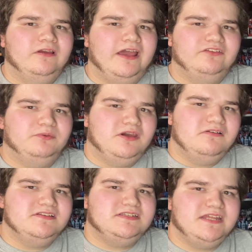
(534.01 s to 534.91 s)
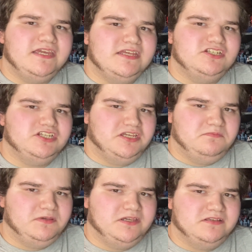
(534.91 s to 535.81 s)
as we go to Steak and Shake,
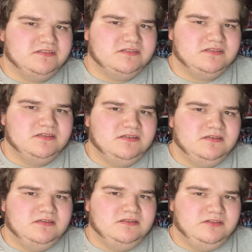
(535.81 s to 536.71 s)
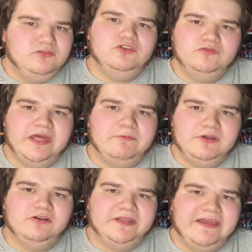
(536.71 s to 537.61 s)
because you do that when
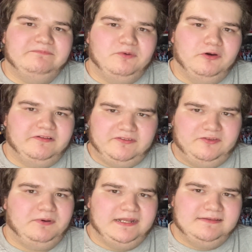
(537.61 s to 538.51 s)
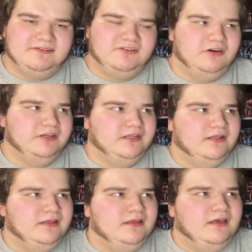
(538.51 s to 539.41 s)
you're in Davenport because it's right next to Target,
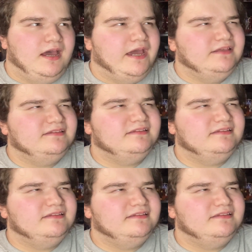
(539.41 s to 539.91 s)
I see